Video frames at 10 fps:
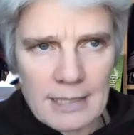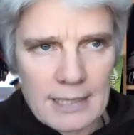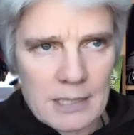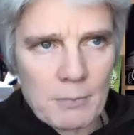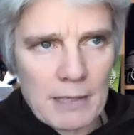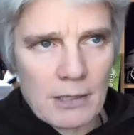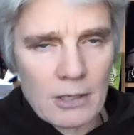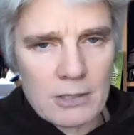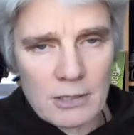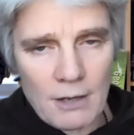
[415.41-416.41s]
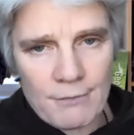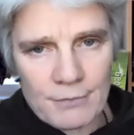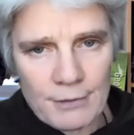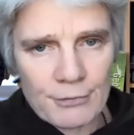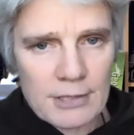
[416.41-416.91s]
it is because of
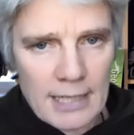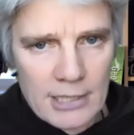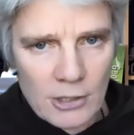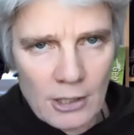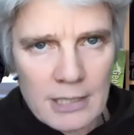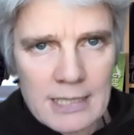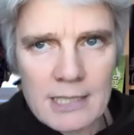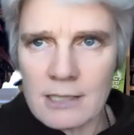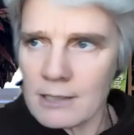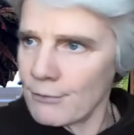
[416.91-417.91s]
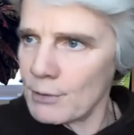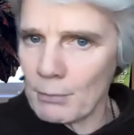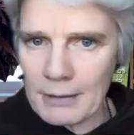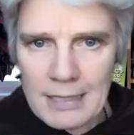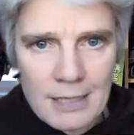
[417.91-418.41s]
different ideologies different
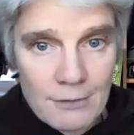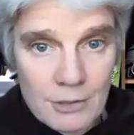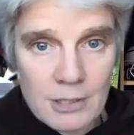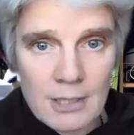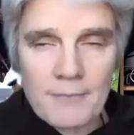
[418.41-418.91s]
beliefs